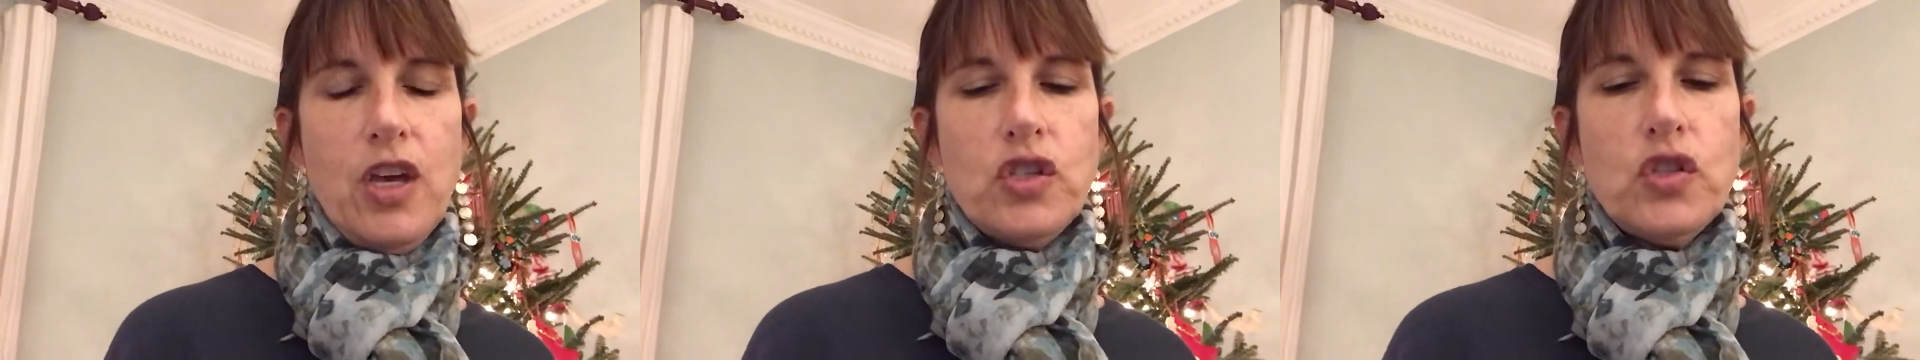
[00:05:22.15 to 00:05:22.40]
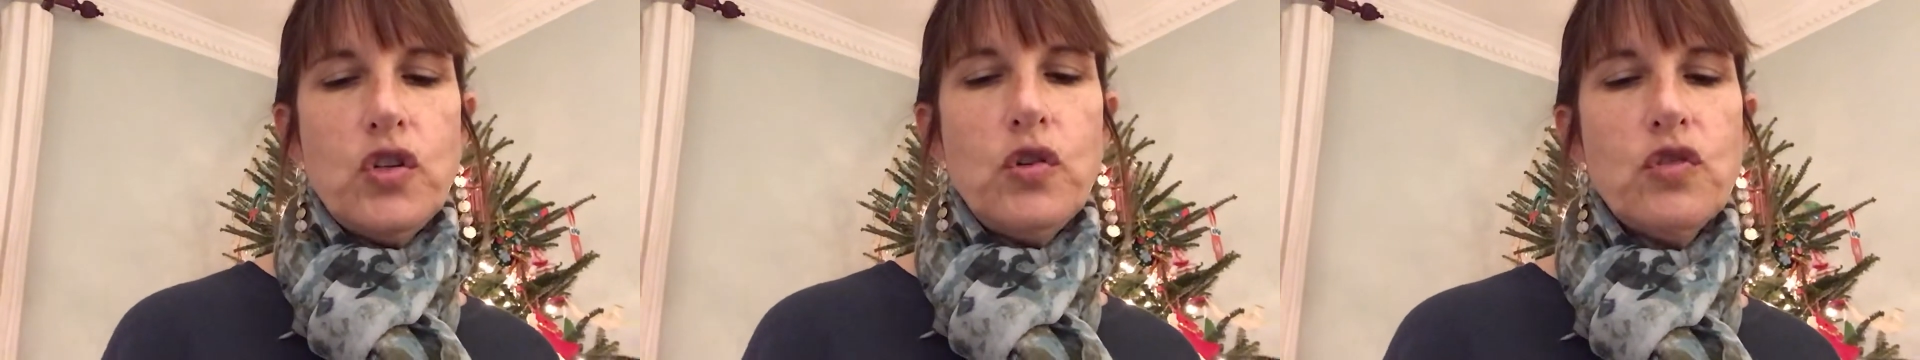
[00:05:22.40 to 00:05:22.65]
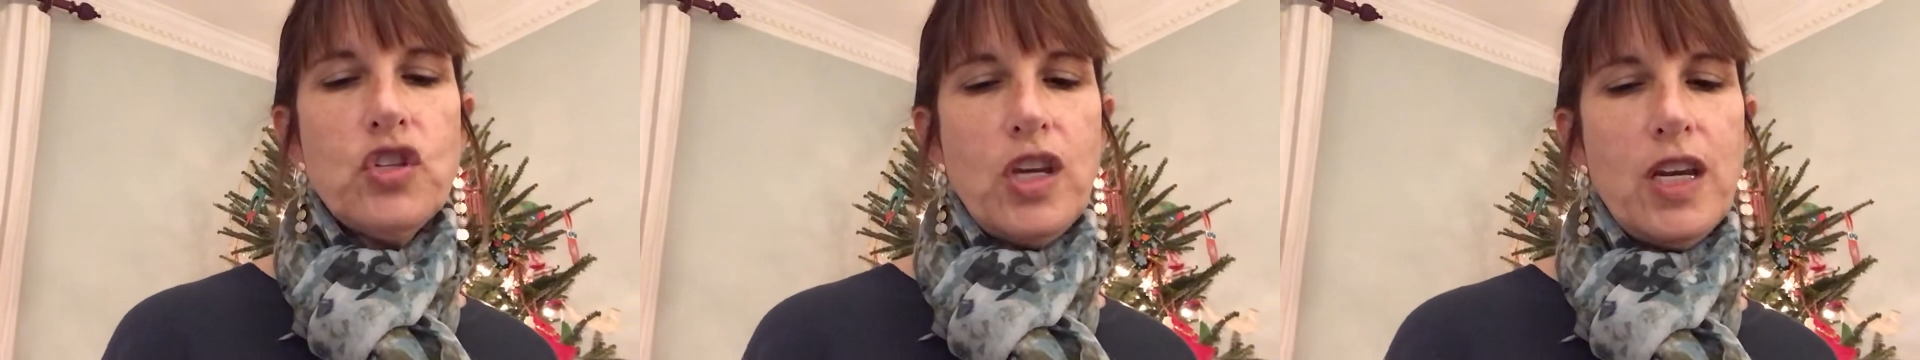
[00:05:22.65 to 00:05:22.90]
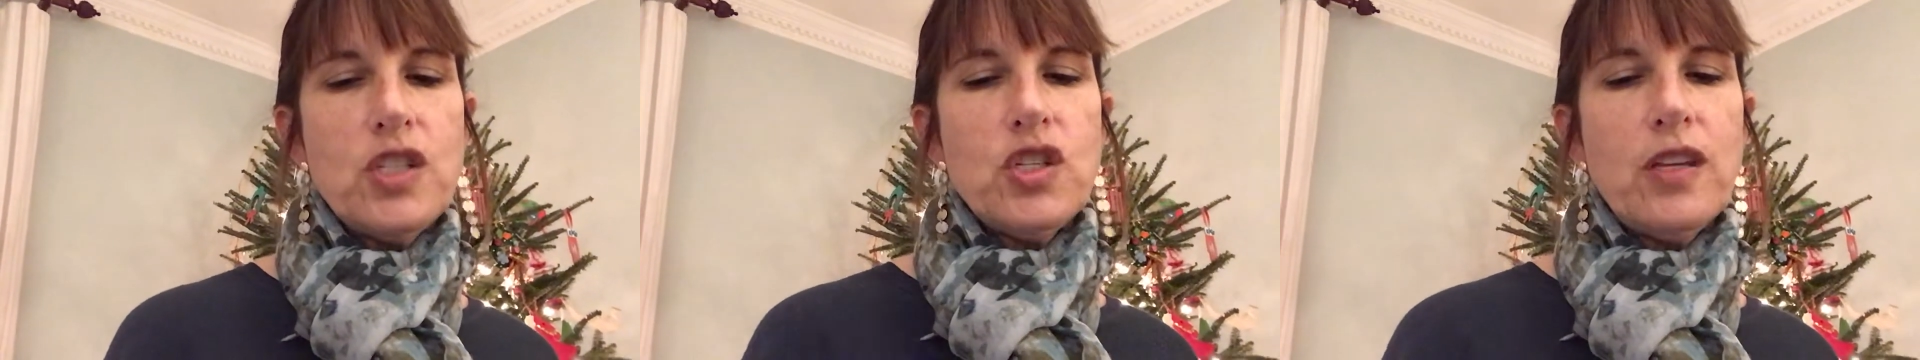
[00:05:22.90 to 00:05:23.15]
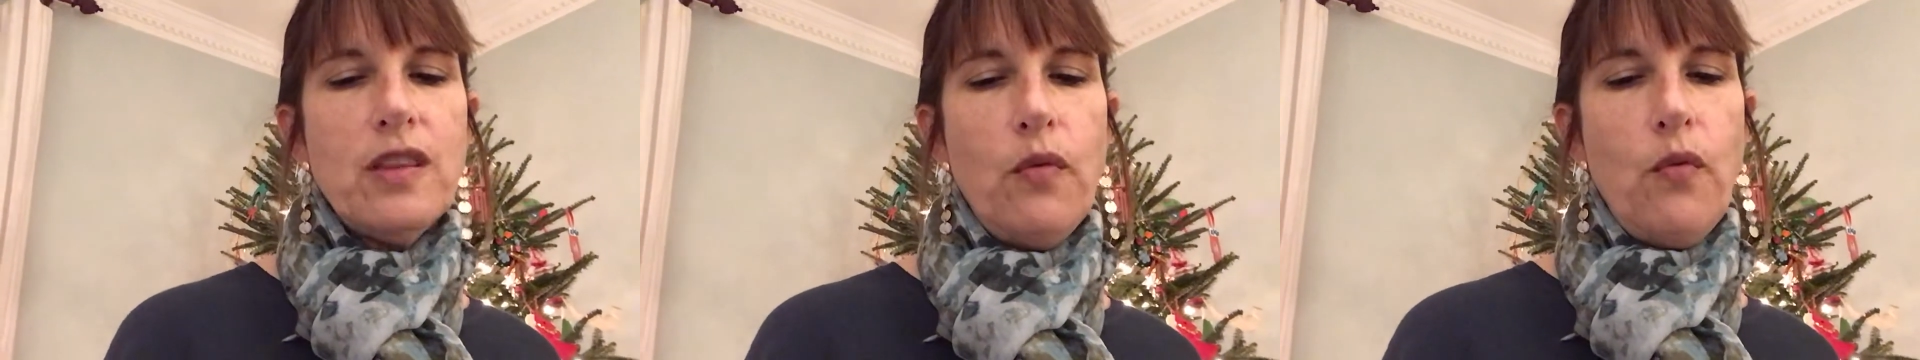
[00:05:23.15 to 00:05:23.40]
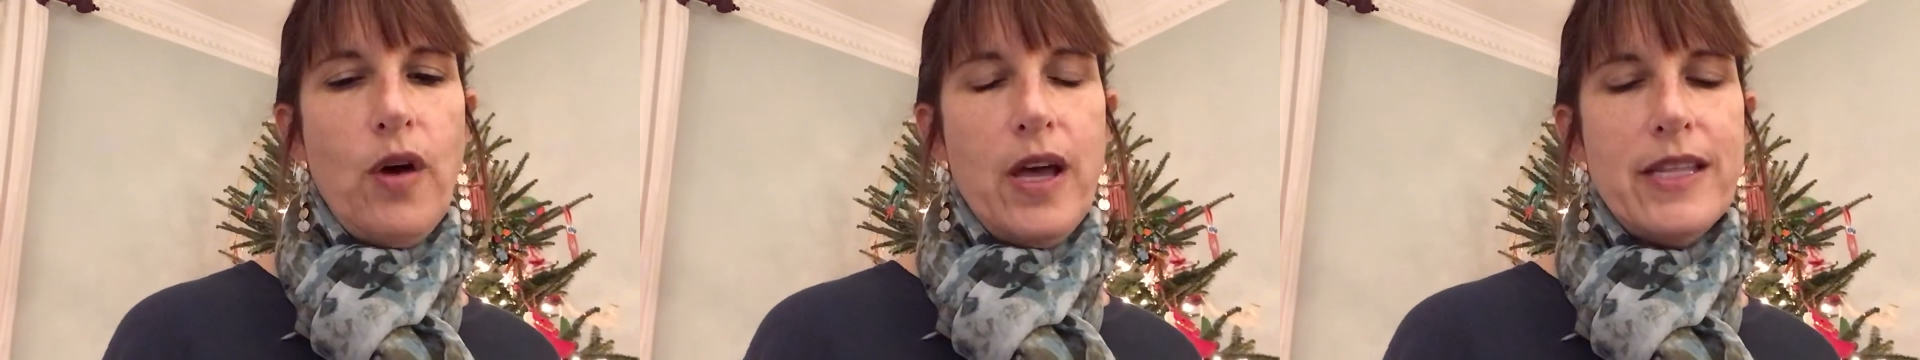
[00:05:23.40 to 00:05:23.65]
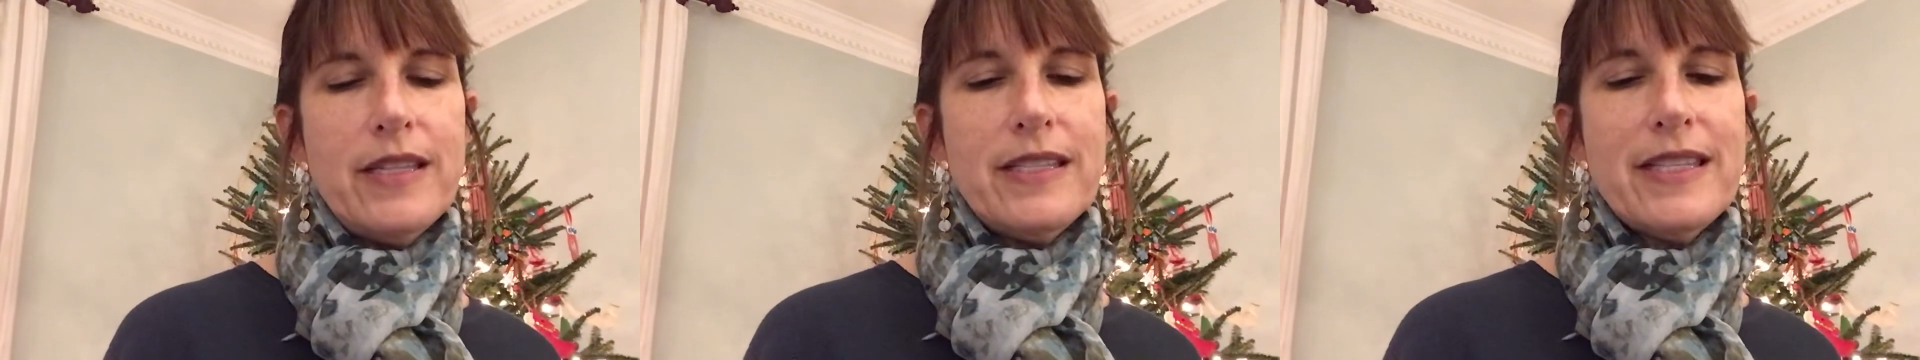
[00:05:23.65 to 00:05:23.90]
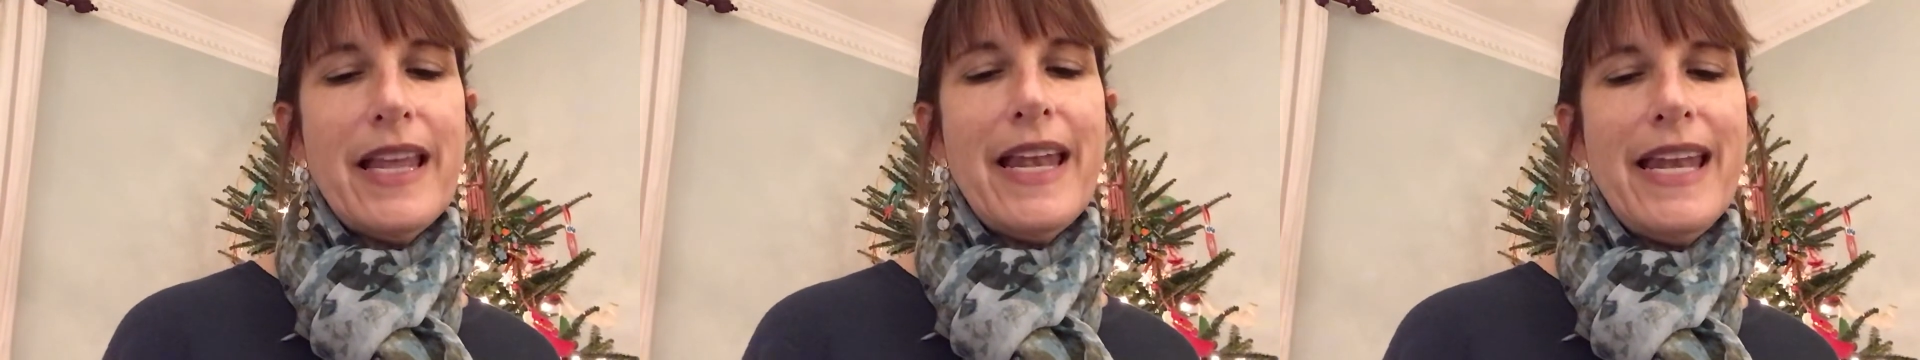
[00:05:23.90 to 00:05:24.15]
So you're changing the ones
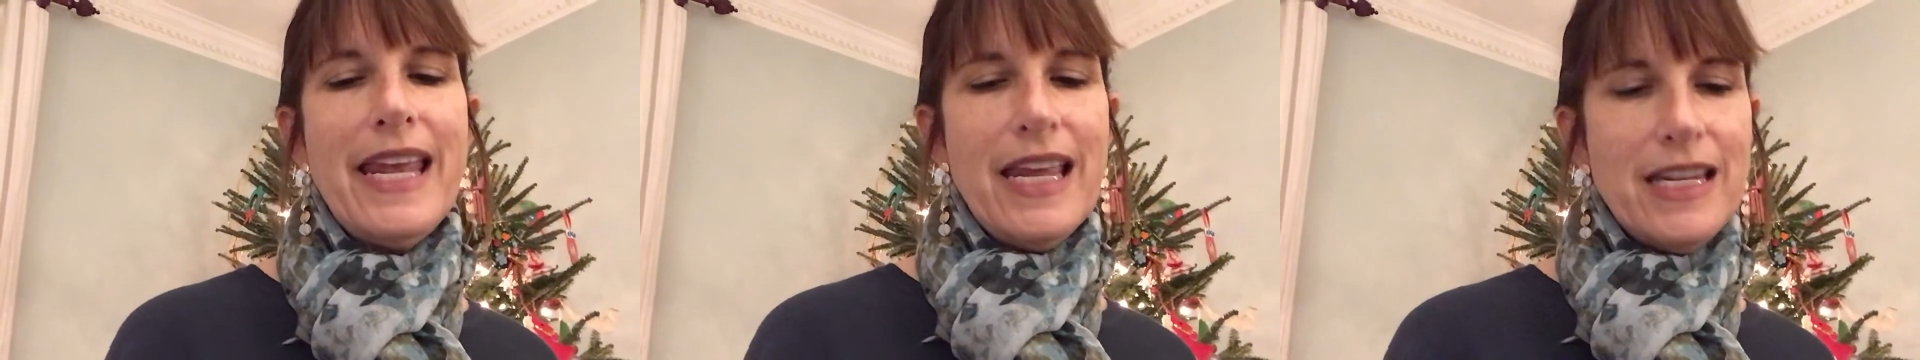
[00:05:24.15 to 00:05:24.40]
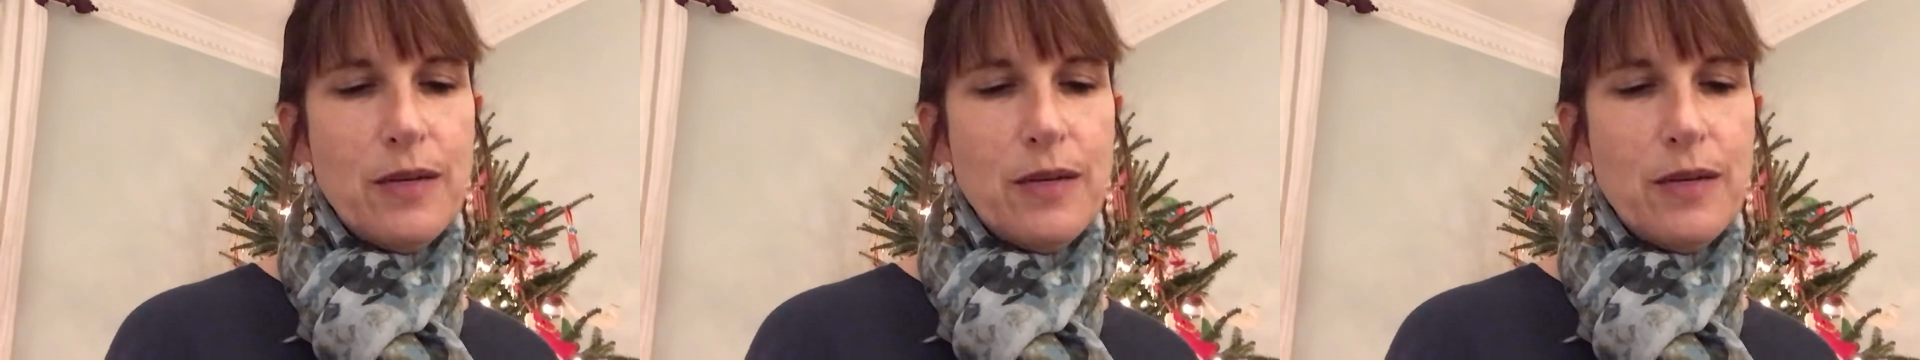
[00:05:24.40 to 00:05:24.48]
that need